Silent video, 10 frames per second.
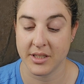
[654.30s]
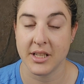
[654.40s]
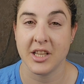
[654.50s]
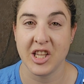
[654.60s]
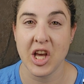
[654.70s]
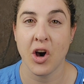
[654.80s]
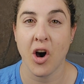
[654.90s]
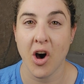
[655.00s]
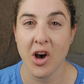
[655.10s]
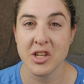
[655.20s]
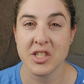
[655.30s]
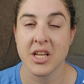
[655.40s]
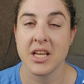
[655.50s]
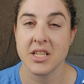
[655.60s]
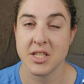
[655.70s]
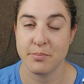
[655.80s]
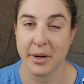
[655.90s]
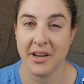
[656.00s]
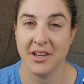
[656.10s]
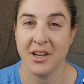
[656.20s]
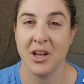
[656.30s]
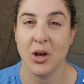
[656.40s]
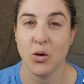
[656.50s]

Die haas spring